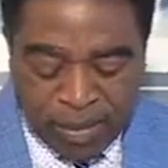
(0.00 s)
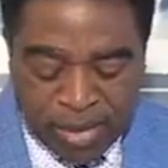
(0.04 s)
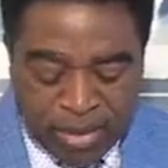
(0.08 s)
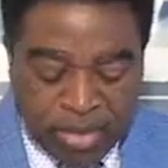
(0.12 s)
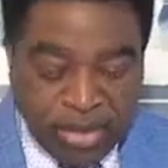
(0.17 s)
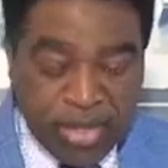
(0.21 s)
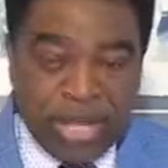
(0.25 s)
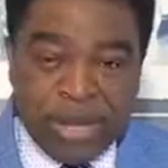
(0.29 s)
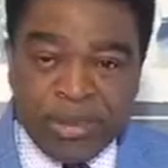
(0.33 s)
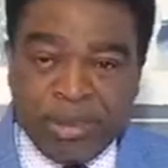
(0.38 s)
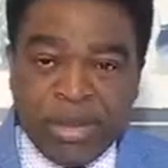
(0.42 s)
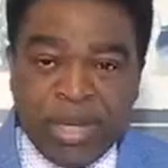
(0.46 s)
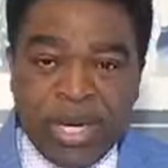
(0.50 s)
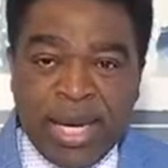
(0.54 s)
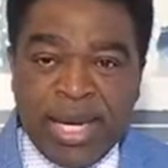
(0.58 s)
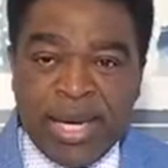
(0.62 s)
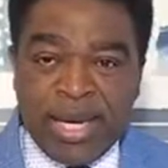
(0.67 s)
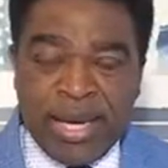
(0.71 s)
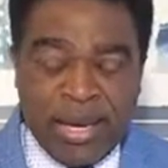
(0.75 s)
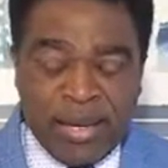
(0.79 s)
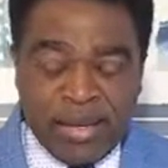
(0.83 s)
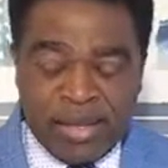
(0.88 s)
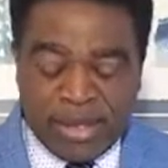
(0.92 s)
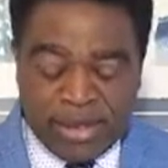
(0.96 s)
Scripture,
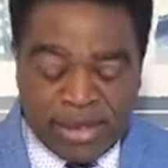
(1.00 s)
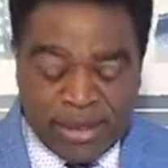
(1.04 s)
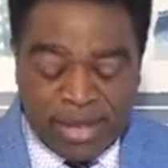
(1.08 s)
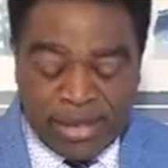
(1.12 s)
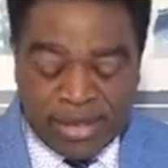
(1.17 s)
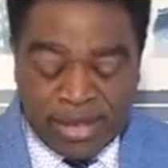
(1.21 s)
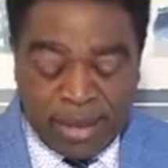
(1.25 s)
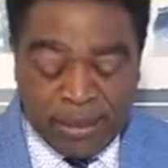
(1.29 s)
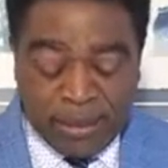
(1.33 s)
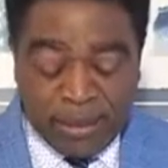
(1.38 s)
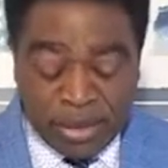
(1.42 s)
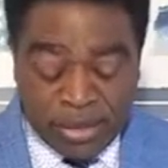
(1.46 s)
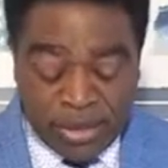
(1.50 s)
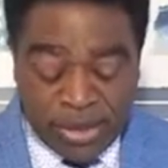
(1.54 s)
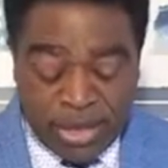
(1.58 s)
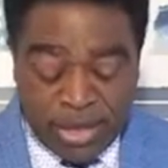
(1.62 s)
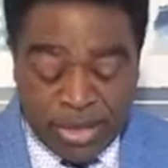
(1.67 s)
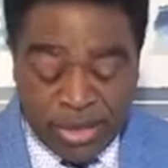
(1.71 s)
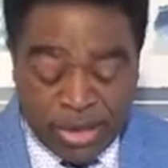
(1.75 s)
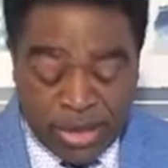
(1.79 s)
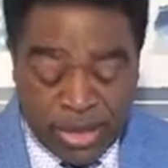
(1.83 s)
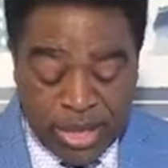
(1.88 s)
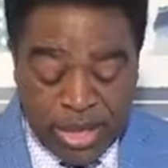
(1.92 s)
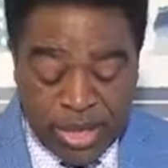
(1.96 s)
uh, the scripture
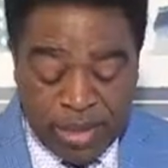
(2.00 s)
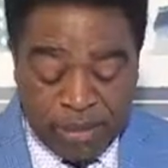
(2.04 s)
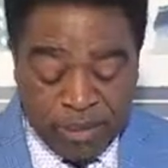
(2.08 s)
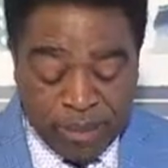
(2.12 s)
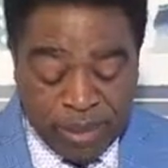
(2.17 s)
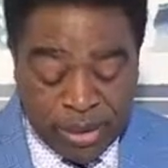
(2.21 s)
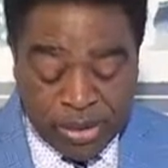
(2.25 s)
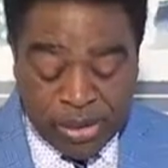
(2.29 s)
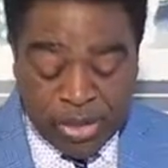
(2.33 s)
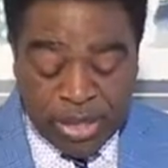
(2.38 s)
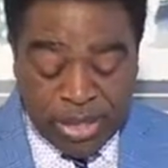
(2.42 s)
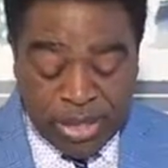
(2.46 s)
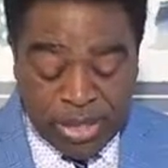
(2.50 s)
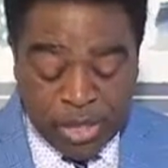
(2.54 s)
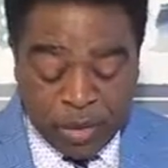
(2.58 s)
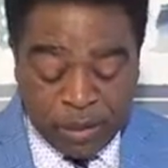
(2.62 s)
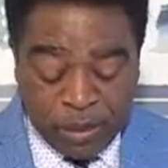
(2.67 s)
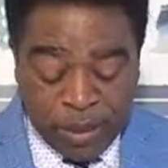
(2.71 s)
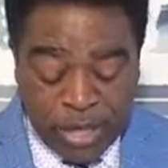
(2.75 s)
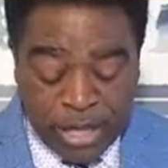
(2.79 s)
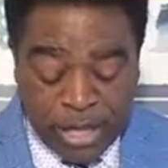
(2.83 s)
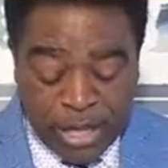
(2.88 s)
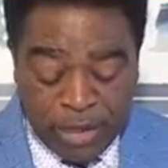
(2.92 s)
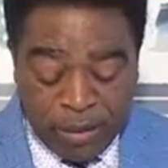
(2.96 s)
says here, basically
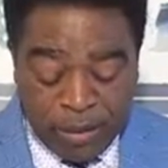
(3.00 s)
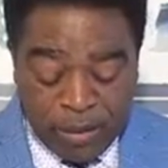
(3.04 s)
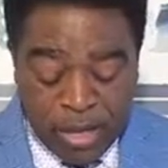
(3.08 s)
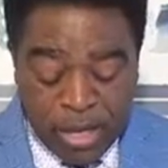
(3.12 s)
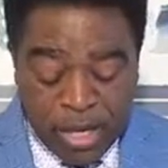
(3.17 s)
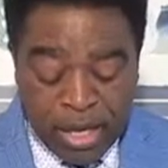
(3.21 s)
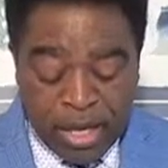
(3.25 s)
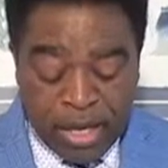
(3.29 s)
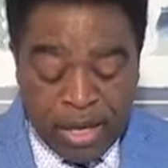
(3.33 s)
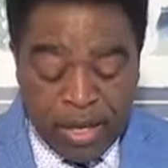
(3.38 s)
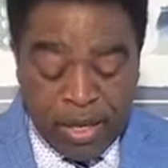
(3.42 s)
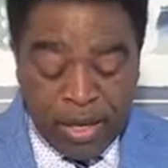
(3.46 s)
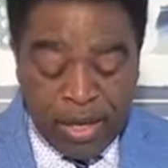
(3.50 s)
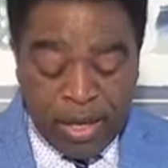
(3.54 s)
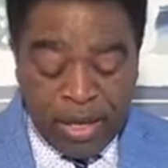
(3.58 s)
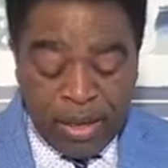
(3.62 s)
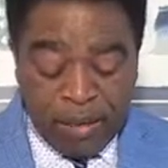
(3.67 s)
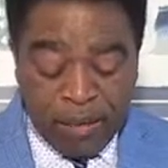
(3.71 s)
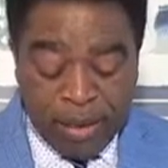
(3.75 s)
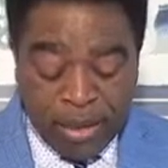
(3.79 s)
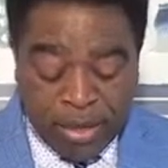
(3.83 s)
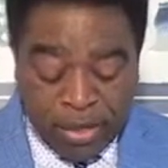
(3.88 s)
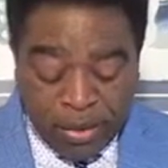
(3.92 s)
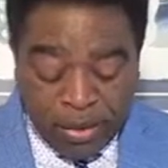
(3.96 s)
speaking,
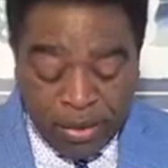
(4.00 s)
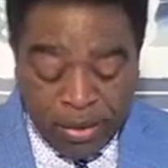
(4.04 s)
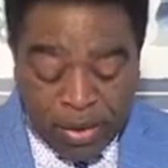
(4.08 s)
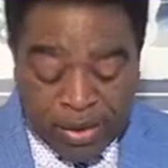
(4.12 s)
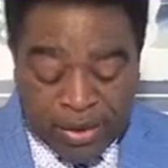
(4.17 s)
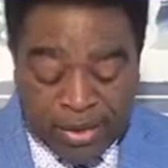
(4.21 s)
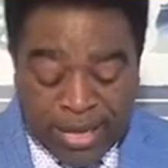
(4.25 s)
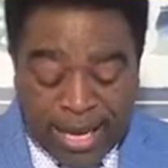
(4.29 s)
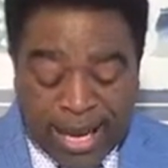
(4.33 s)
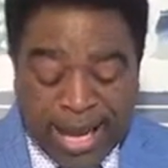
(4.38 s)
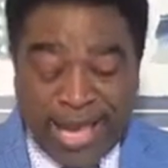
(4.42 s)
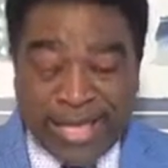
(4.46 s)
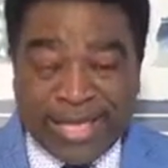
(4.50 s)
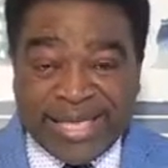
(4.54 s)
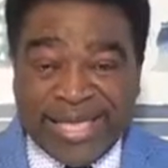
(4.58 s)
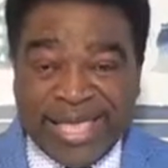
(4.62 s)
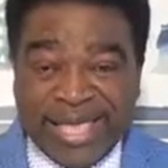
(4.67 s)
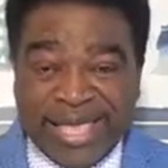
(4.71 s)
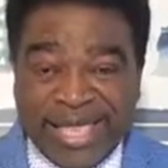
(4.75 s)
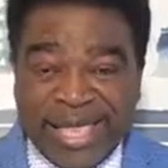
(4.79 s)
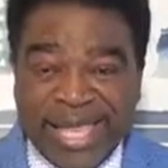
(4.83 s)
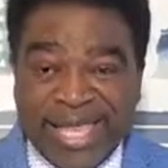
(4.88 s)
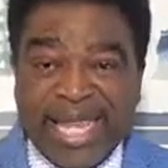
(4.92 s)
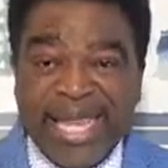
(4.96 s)
because as
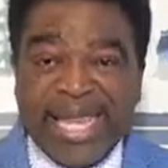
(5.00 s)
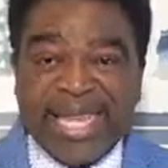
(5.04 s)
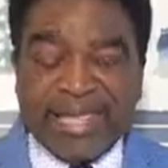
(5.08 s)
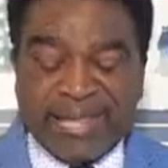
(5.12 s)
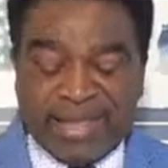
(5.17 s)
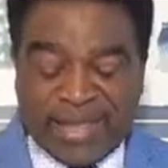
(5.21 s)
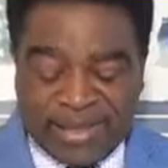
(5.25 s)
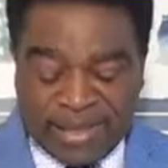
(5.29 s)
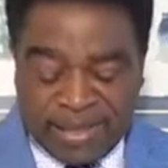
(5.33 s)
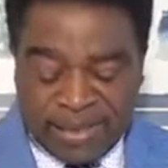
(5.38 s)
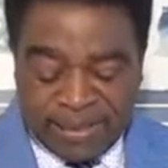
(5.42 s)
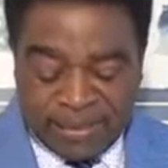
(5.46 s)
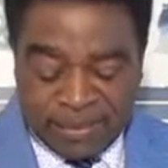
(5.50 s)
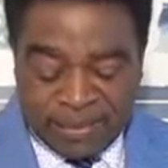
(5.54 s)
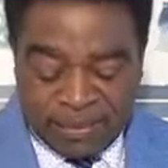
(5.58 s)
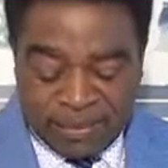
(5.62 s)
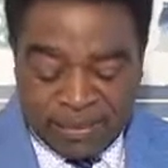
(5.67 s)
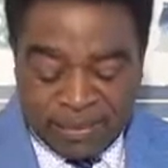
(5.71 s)
he is,